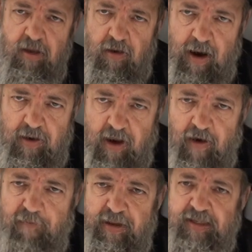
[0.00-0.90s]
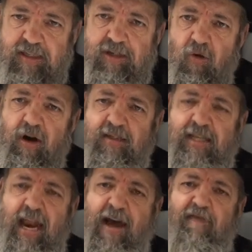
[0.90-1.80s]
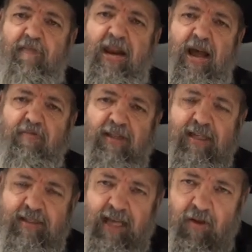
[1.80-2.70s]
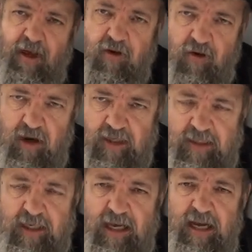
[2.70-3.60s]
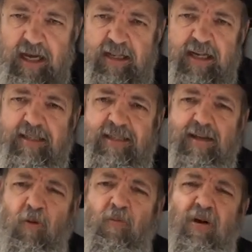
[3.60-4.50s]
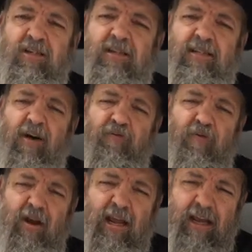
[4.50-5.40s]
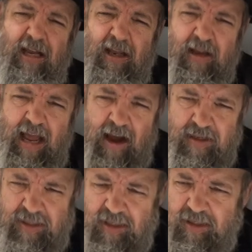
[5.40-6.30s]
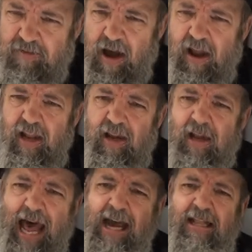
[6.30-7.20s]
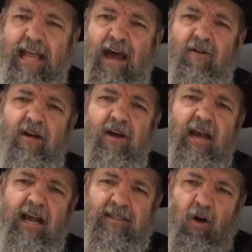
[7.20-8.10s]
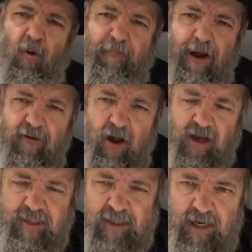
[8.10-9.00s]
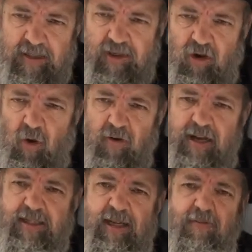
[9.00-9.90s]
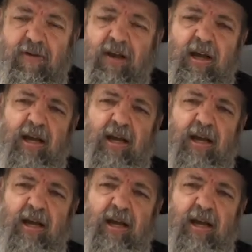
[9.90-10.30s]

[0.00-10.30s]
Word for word: There, there have been stores that haven't been able to sell their goods. There's so much suffering, Eretz Israel and lockdown. Its whole parnasa is tourism,